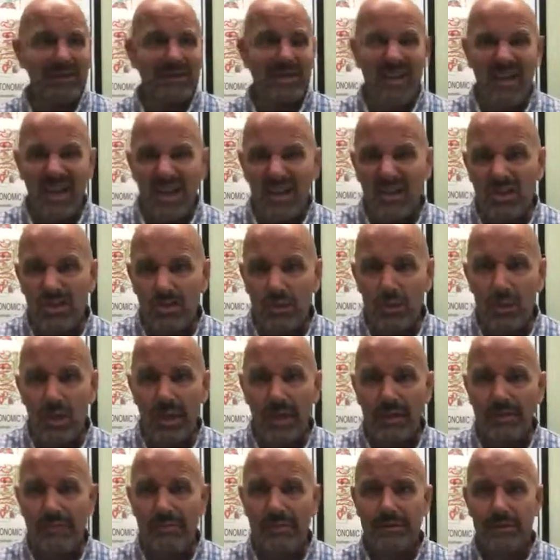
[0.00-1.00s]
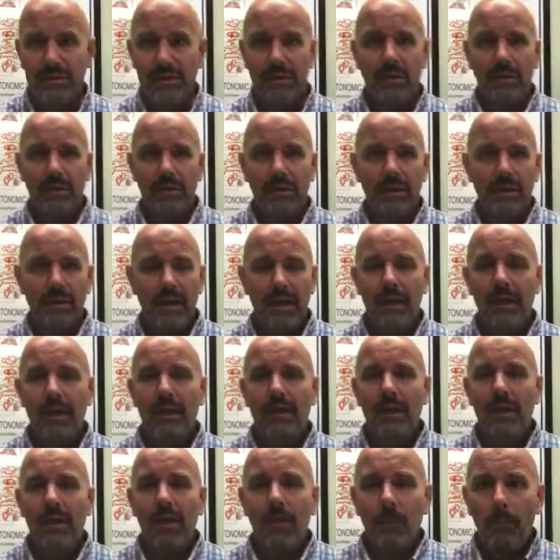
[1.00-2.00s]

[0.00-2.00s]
Get x-rays, okay?